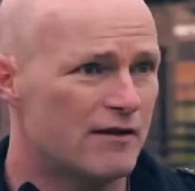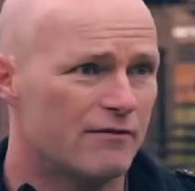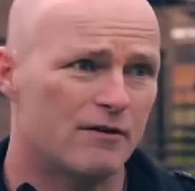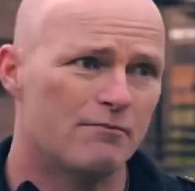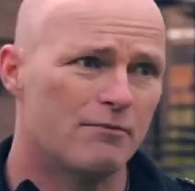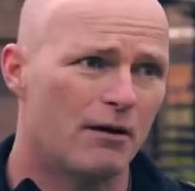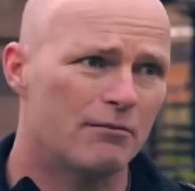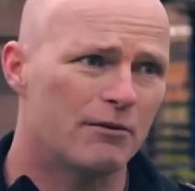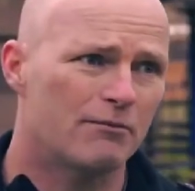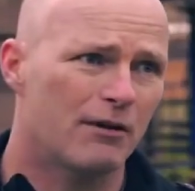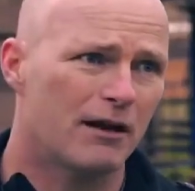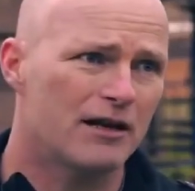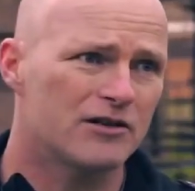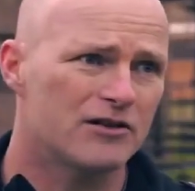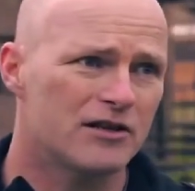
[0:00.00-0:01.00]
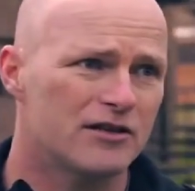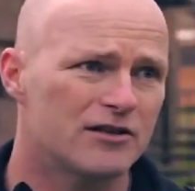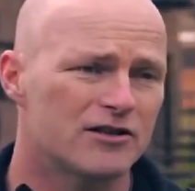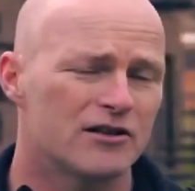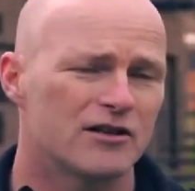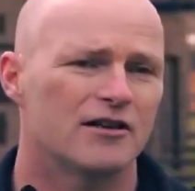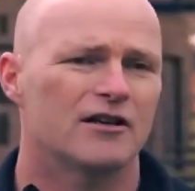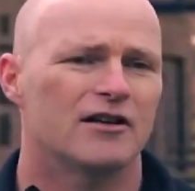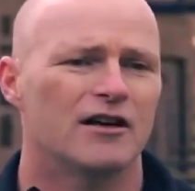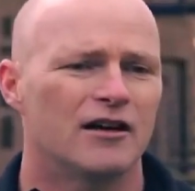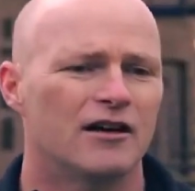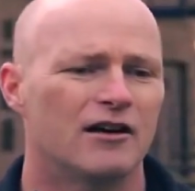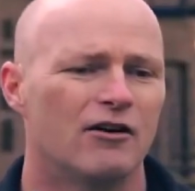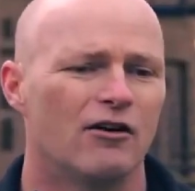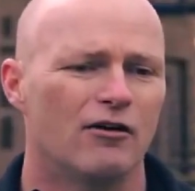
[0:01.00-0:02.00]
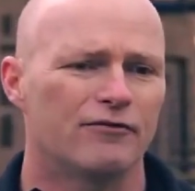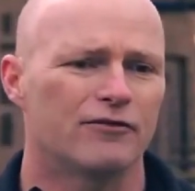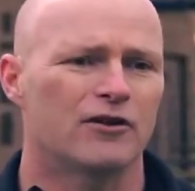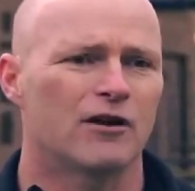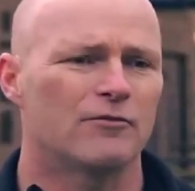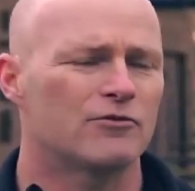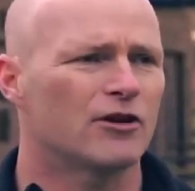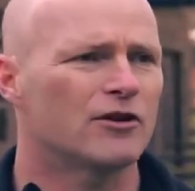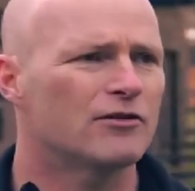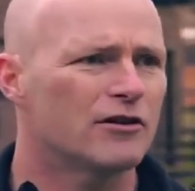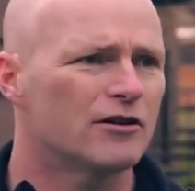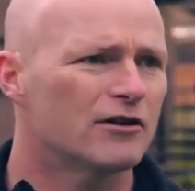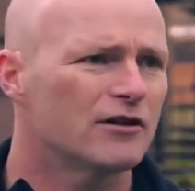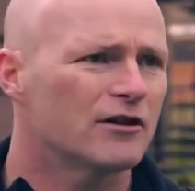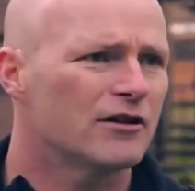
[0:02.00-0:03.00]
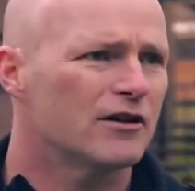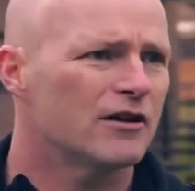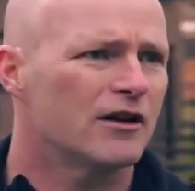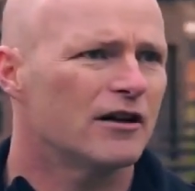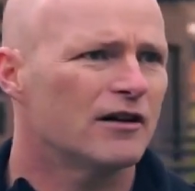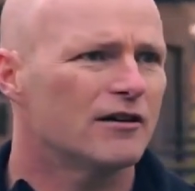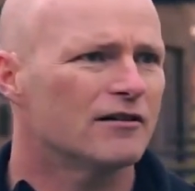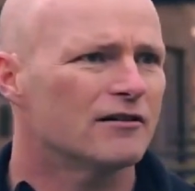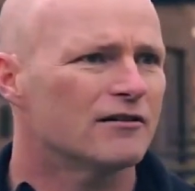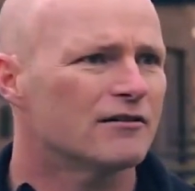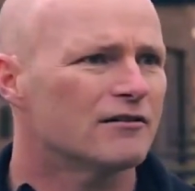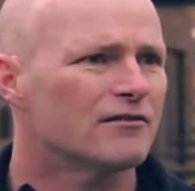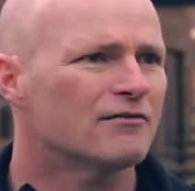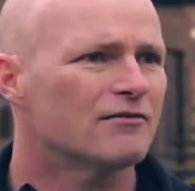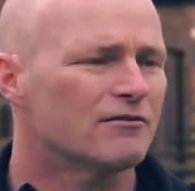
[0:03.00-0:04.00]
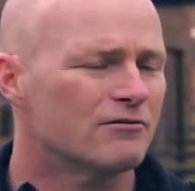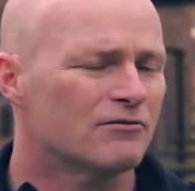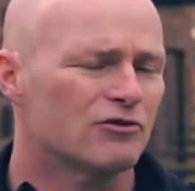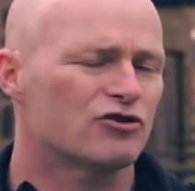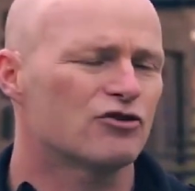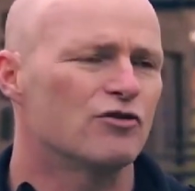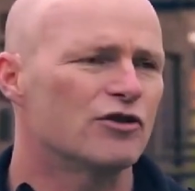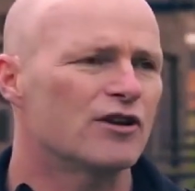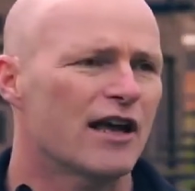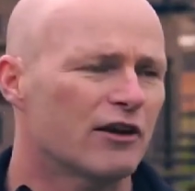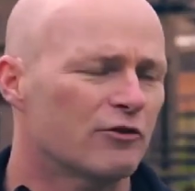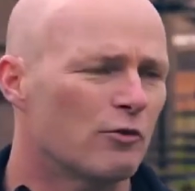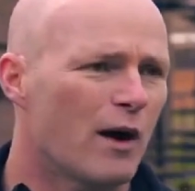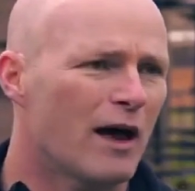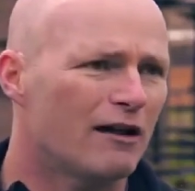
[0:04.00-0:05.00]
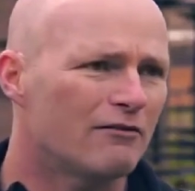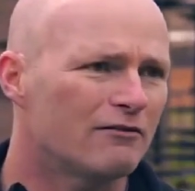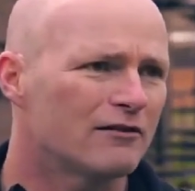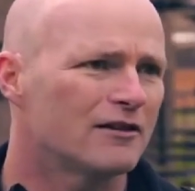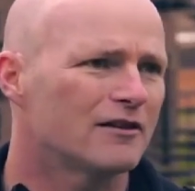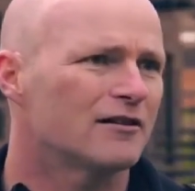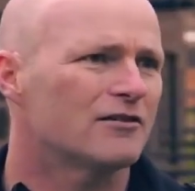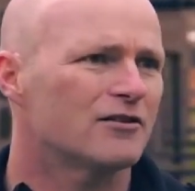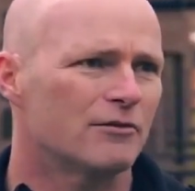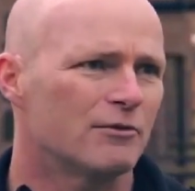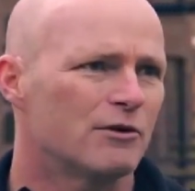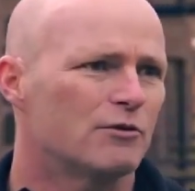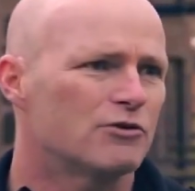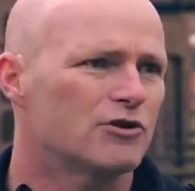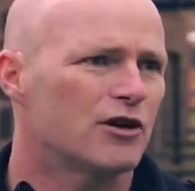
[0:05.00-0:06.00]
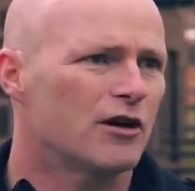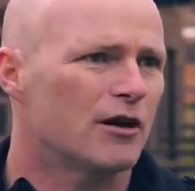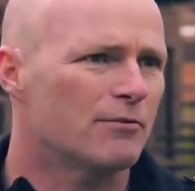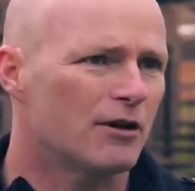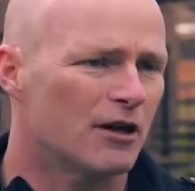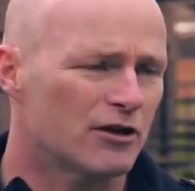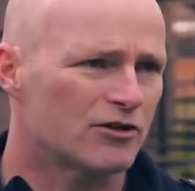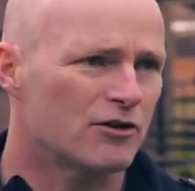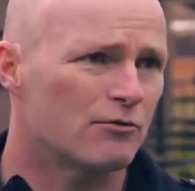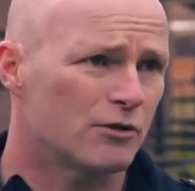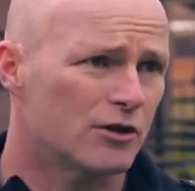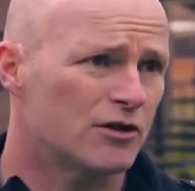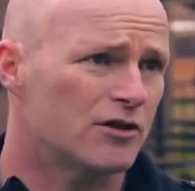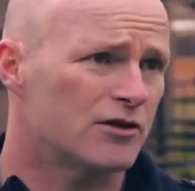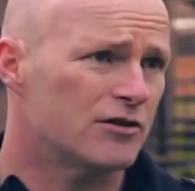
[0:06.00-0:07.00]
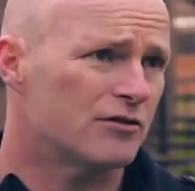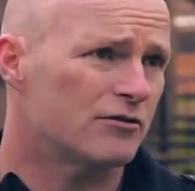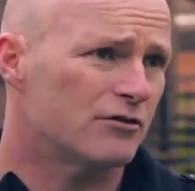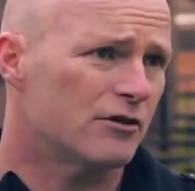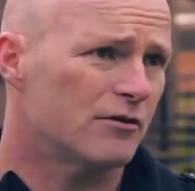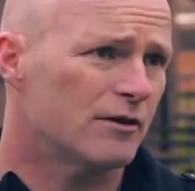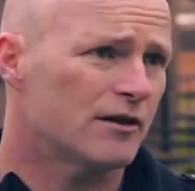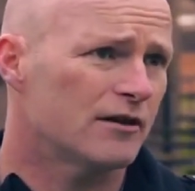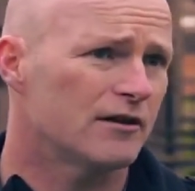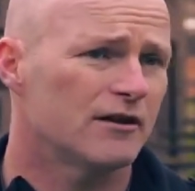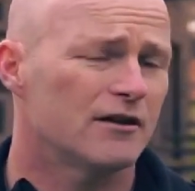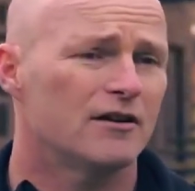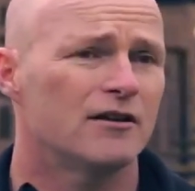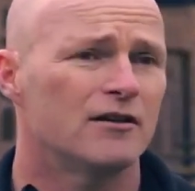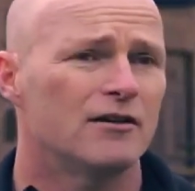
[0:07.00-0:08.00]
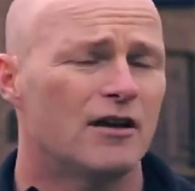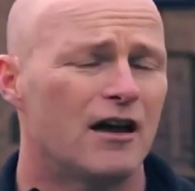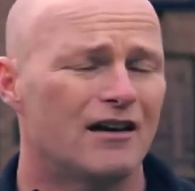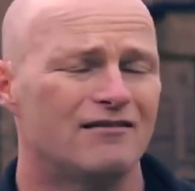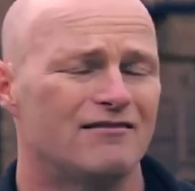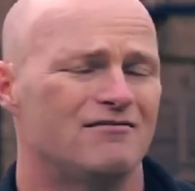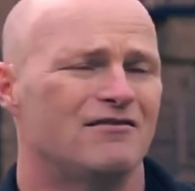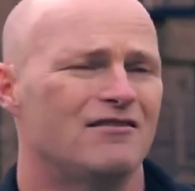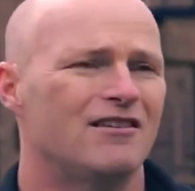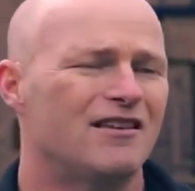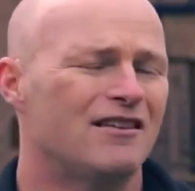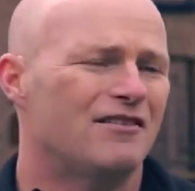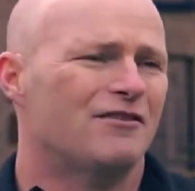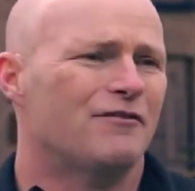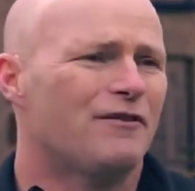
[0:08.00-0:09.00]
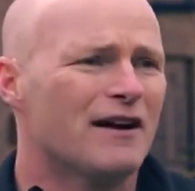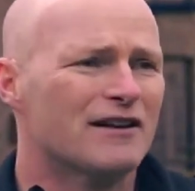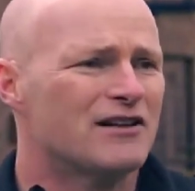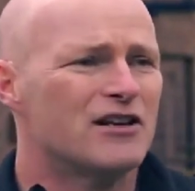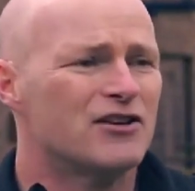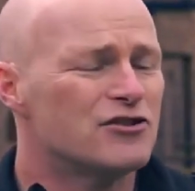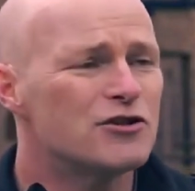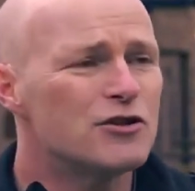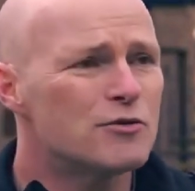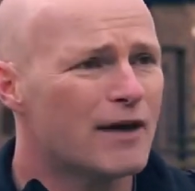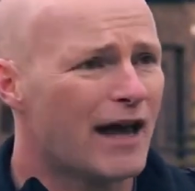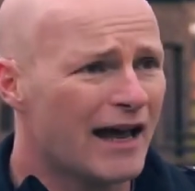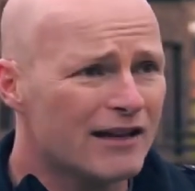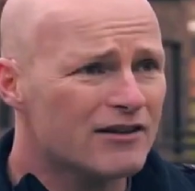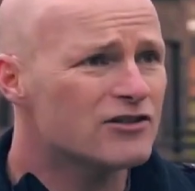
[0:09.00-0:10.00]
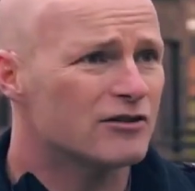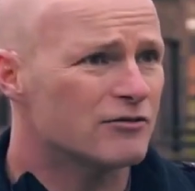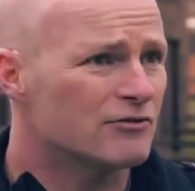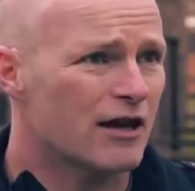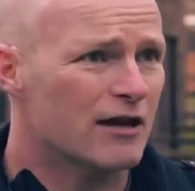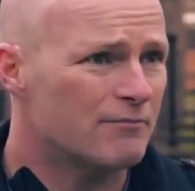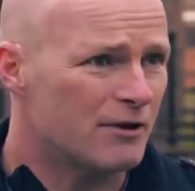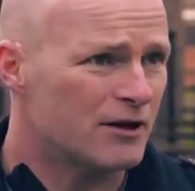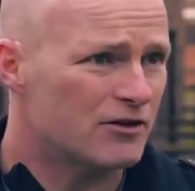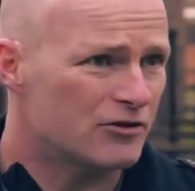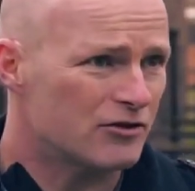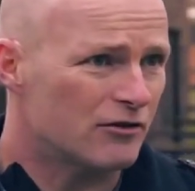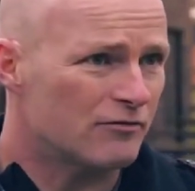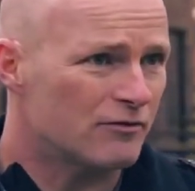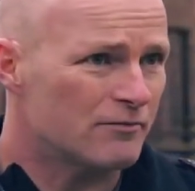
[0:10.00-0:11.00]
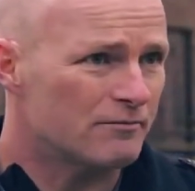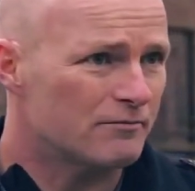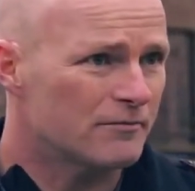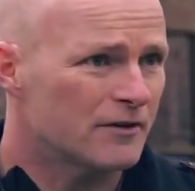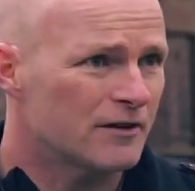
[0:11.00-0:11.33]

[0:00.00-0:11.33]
even in public places, often comes under scrutiny as well. Somebody will turn up and ask you what it is that you're doing. The fact is, you can still take pictures of them,